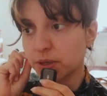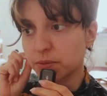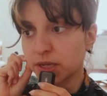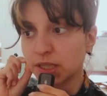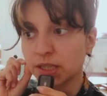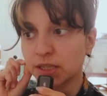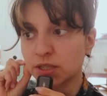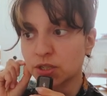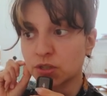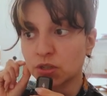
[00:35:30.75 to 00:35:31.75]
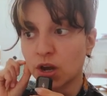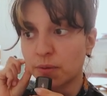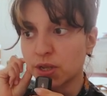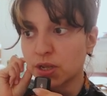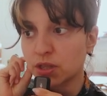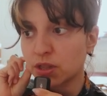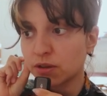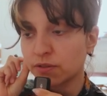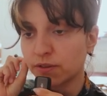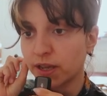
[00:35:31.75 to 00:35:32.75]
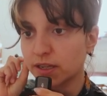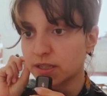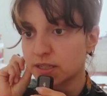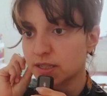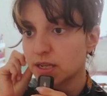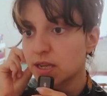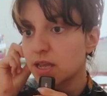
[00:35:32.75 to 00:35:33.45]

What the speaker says: Maybe I can just copy the effects.